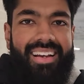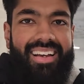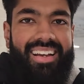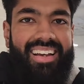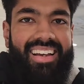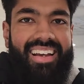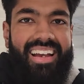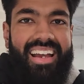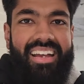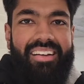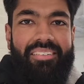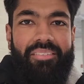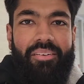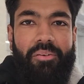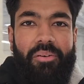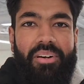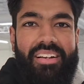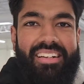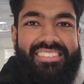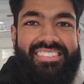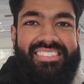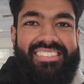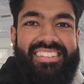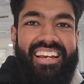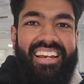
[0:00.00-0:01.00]
Hey everyone,
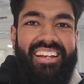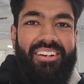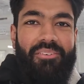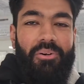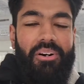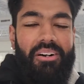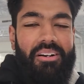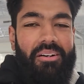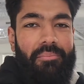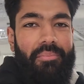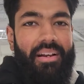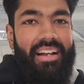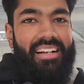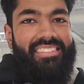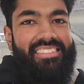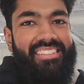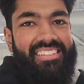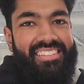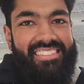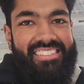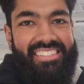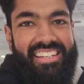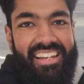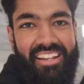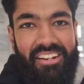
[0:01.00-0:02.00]
it's Zane. Welcome back to
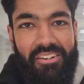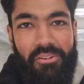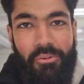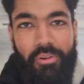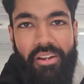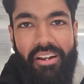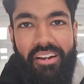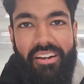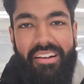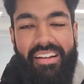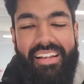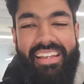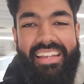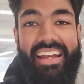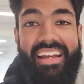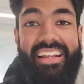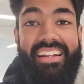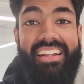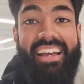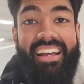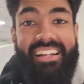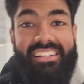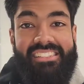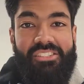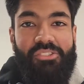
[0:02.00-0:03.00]
the channel. We are again
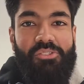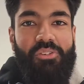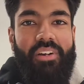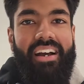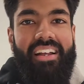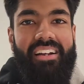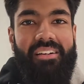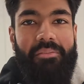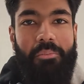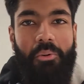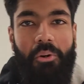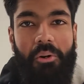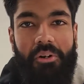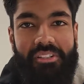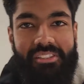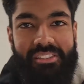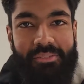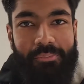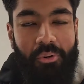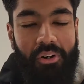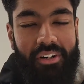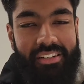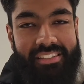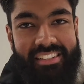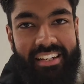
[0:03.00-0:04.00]
at Strata
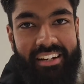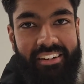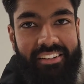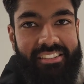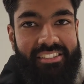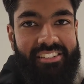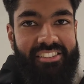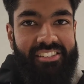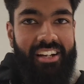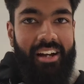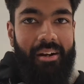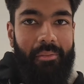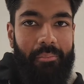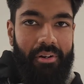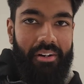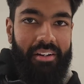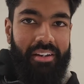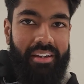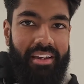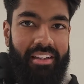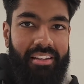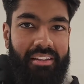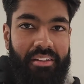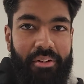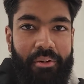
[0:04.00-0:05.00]
Motorsports here in Schaumburg,
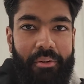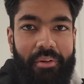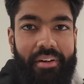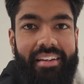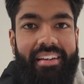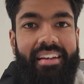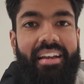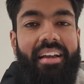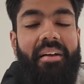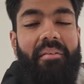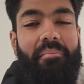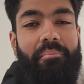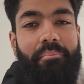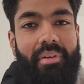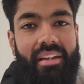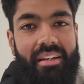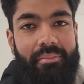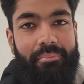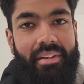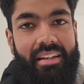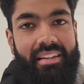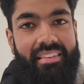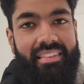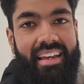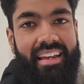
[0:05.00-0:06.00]
Illinois.
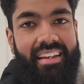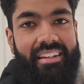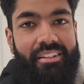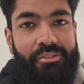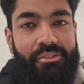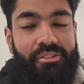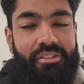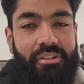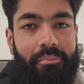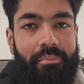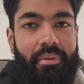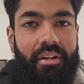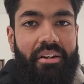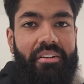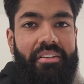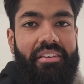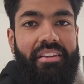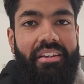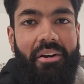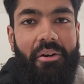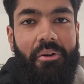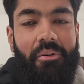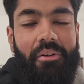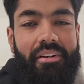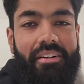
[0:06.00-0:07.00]
Big thank you to Mir, the
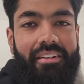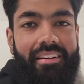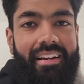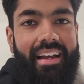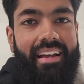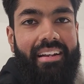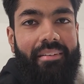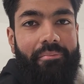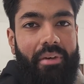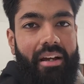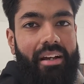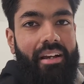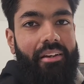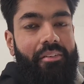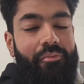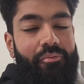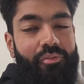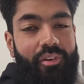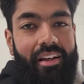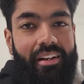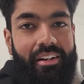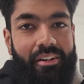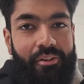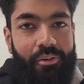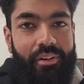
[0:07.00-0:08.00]
owner, and my good
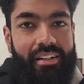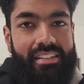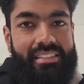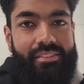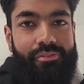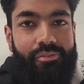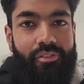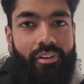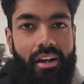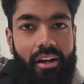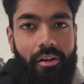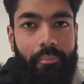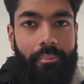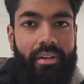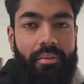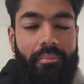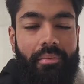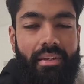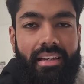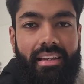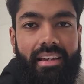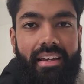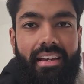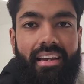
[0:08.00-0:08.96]
friend Chris for helping me